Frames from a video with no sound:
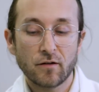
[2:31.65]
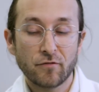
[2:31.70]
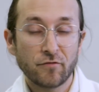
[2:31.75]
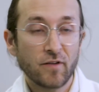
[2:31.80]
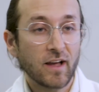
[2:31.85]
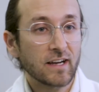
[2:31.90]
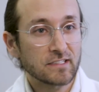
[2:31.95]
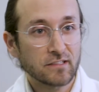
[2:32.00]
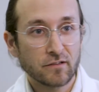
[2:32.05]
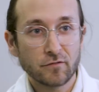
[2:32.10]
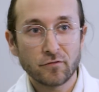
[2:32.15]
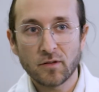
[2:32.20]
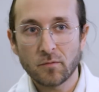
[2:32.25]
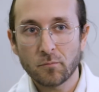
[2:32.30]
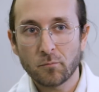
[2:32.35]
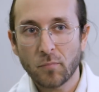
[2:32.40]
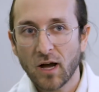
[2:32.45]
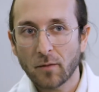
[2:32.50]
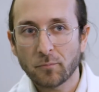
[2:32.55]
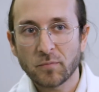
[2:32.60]
effective
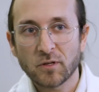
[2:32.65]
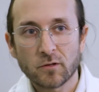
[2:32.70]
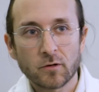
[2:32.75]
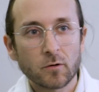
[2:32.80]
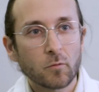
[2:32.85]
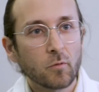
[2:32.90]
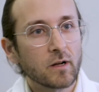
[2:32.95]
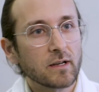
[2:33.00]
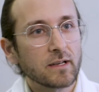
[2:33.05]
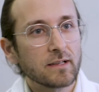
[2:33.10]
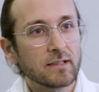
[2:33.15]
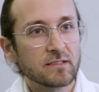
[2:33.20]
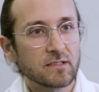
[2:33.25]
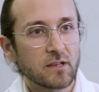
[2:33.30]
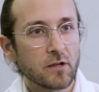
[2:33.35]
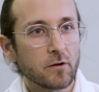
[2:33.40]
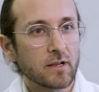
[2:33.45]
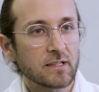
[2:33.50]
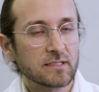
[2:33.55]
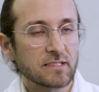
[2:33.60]
and popular one is
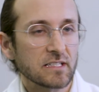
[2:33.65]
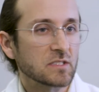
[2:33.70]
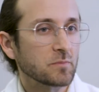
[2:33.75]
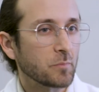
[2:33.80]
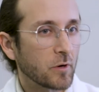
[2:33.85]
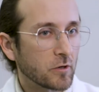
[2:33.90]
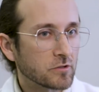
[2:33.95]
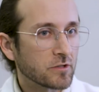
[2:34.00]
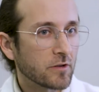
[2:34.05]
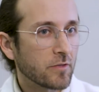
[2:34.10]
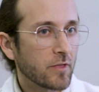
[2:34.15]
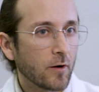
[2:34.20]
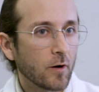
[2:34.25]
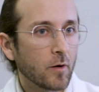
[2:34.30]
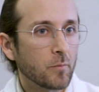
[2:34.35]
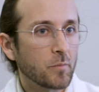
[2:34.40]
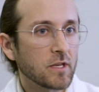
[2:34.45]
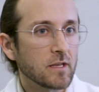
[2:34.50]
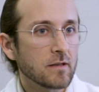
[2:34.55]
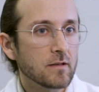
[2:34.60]
known as exposure
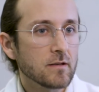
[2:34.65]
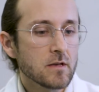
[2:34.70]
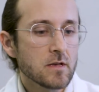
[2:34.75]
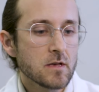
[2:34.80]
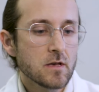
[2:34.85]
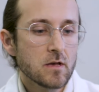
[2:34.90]
therapy,